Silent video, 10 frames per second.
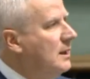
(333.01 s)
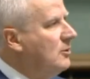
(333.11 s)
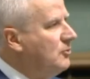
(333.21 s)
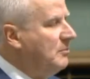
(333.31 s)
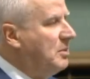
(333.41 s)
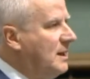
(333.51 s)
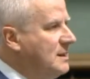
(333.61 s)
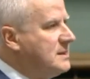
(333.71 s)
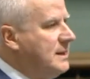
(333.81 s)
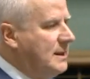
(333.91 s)

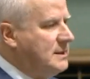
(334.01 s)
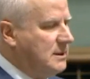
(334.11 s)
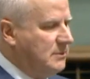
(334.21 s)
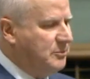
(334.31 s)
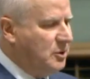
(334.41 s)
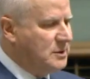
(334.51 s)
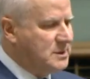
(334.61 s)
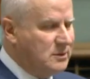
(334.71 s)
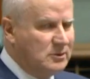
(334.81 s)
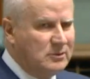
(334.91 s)
replace that
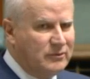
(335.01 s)
personal